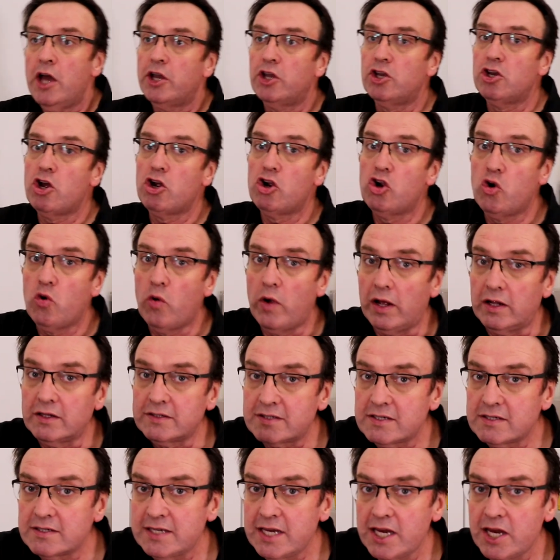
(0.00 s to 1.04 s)
You know who
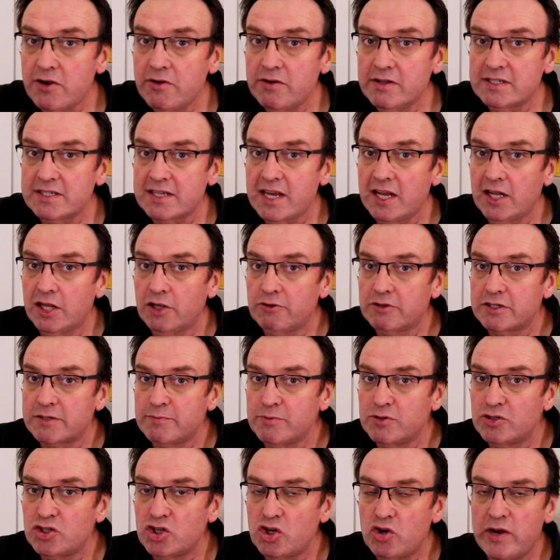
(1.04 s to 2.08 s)
else is here in St. Louis,
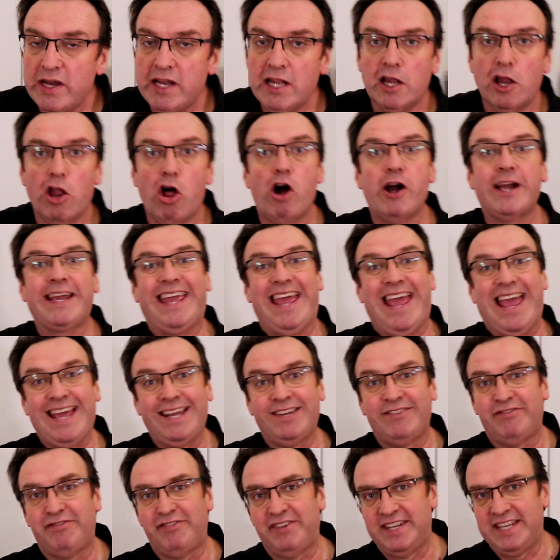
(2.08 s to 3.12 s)
Missouri?
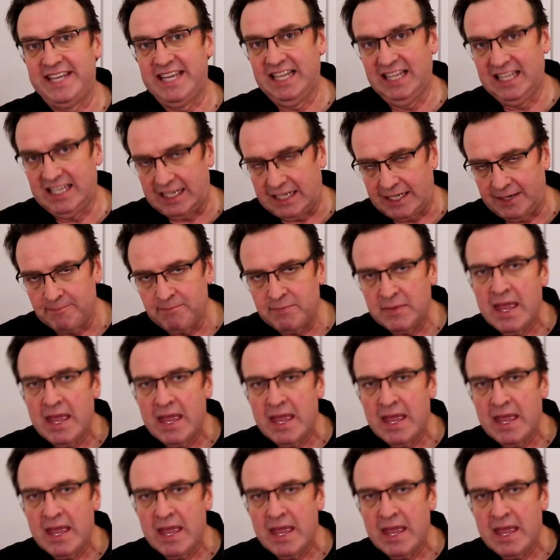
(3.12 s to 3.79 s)
Lochhead Vanilla,